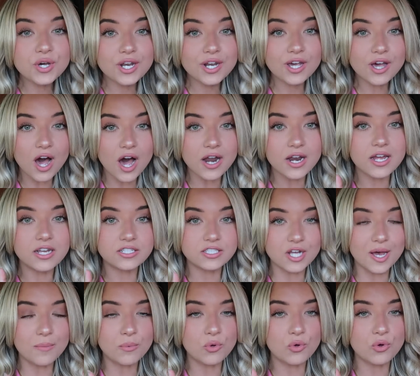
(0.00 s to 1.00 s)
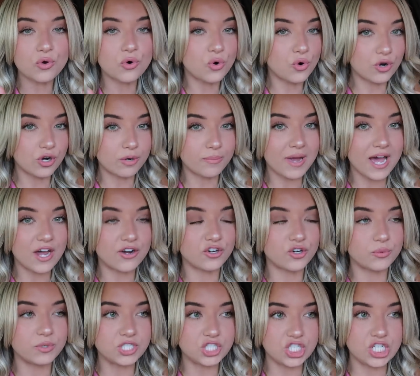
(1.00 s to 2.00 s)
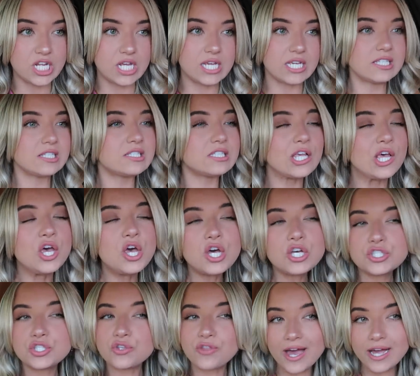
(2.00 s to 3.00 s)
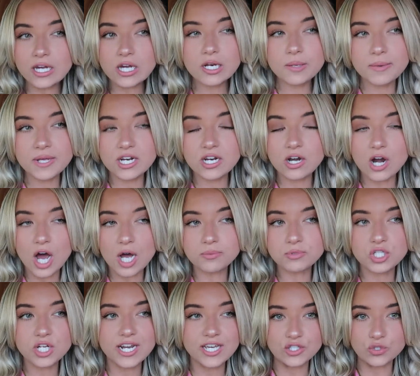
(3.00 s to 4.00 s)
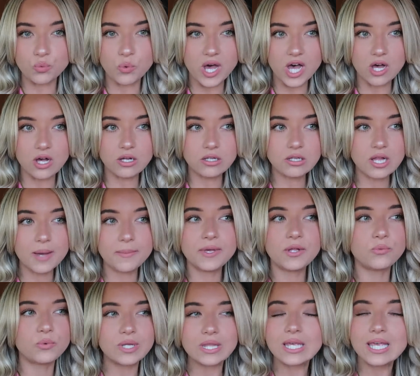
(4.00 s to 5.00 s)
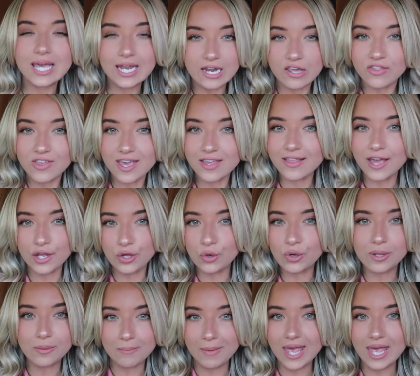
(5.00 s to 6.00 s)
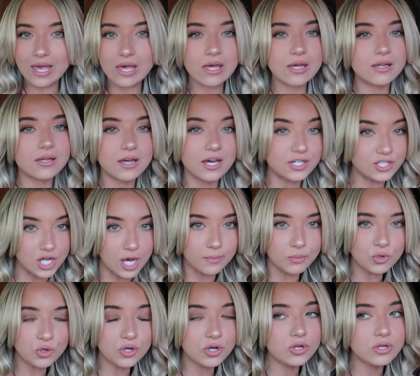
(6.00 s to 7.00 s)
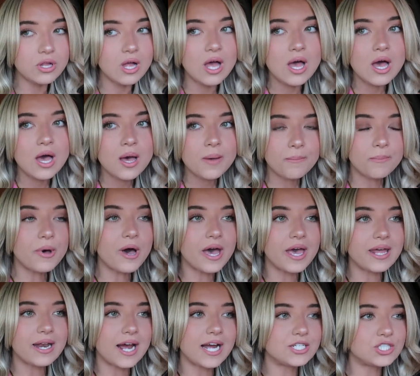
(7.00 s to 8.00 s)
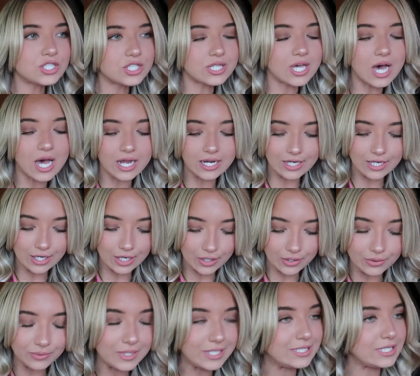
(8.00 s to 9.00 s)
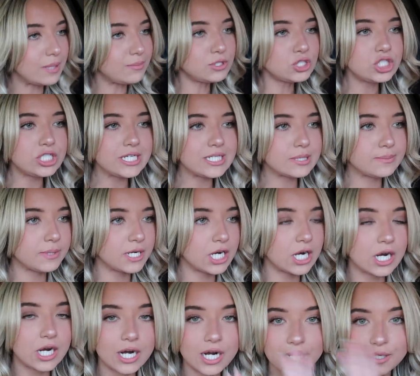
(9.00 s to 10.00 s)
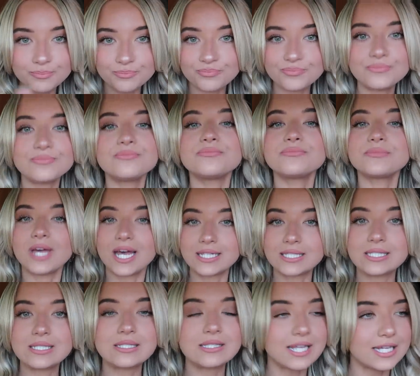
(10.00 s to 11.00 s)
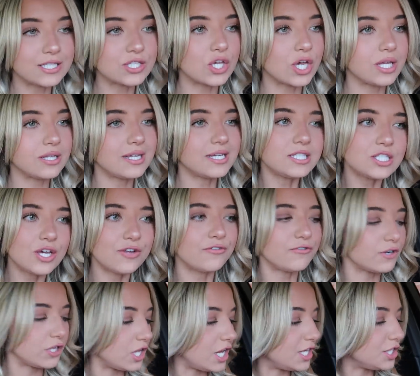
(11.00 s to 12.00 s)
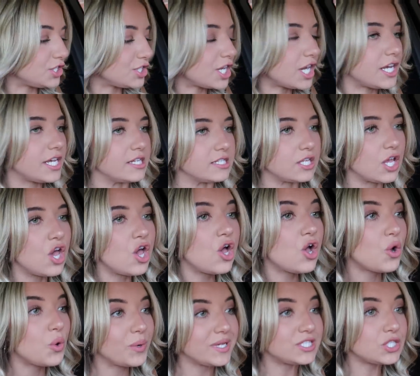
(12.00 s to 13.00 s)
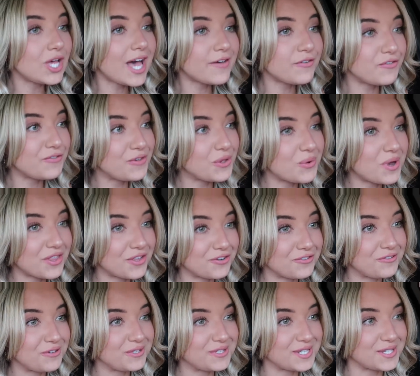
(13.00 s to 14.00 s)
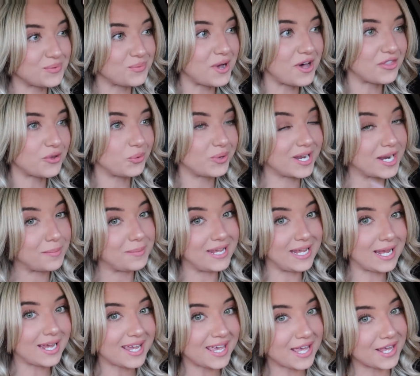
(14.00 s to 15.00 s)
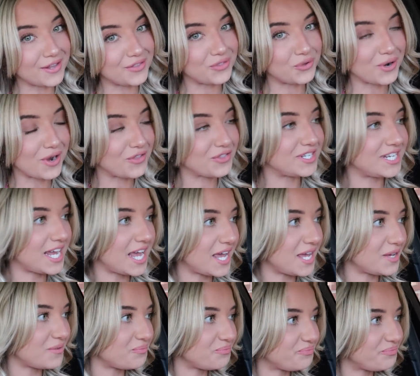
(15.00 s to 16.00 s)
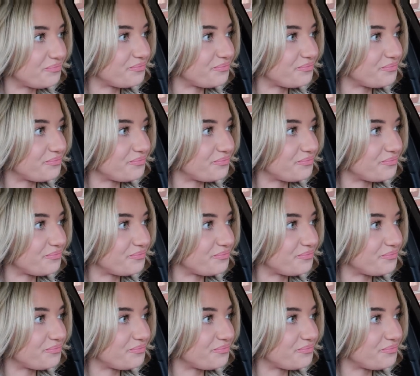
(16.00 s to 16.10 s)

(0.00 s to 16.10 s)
could have got a double quarter pounder with cheese, so that could have been an option as well. I mean, really anything that you can make a double, but I just thought, you know, a double cheeseburger, that's good. That's good for lunch, because we still have a few other foods as well that we're gonna be getting throughout the day.